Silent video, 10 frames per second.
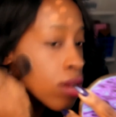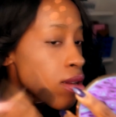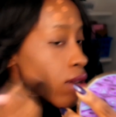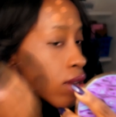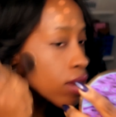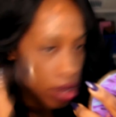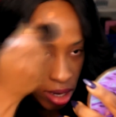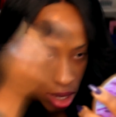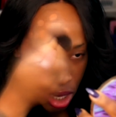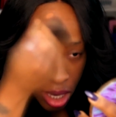normally
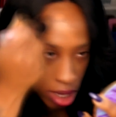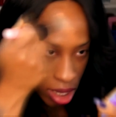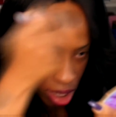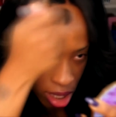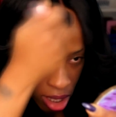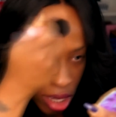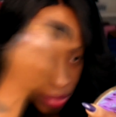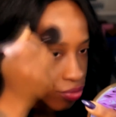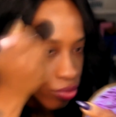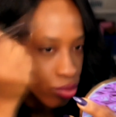like starting from the
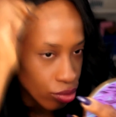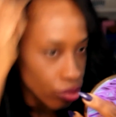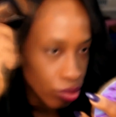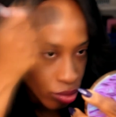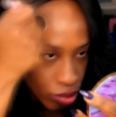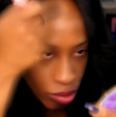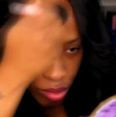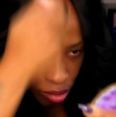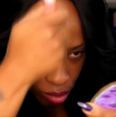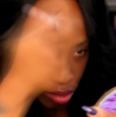center of my
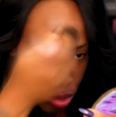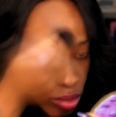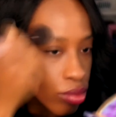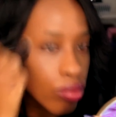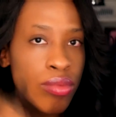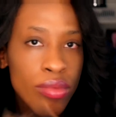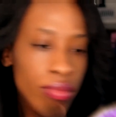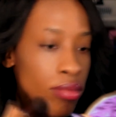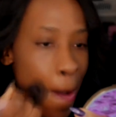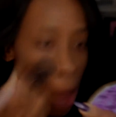face and blend
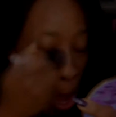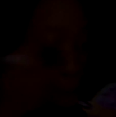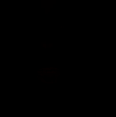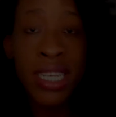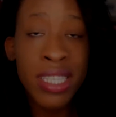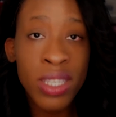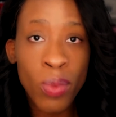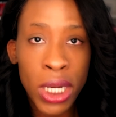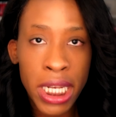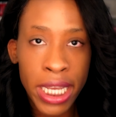it outward. This is
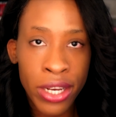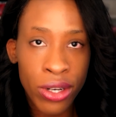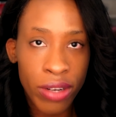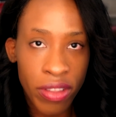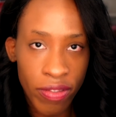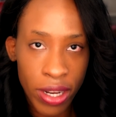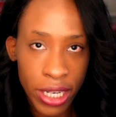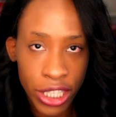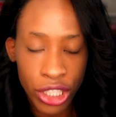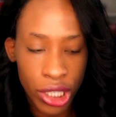one layer of the
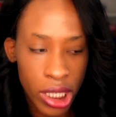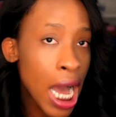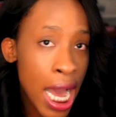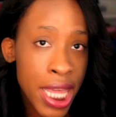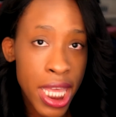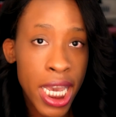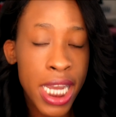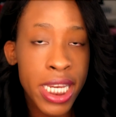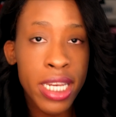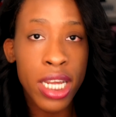foundation. I think
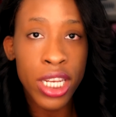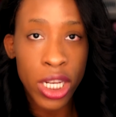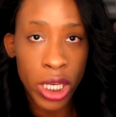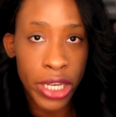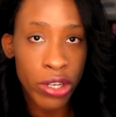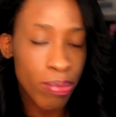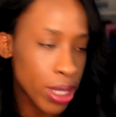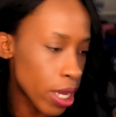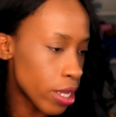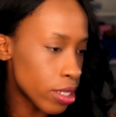I need another layer
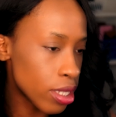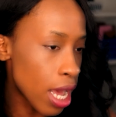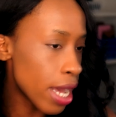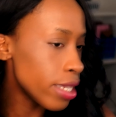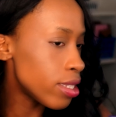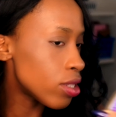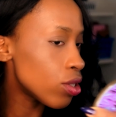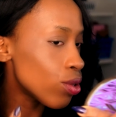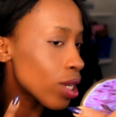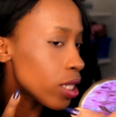because I
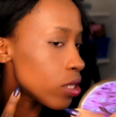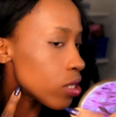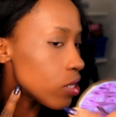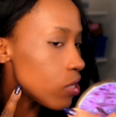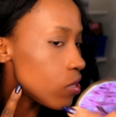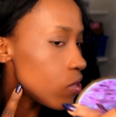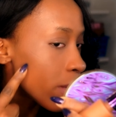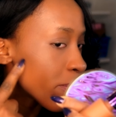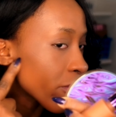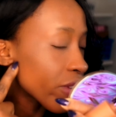still can see
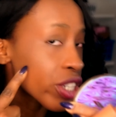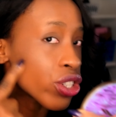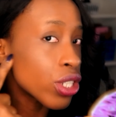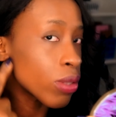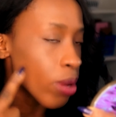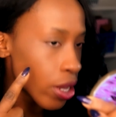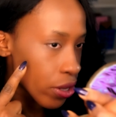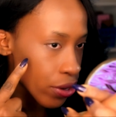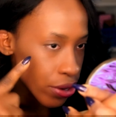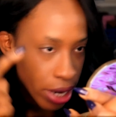imperfections right here.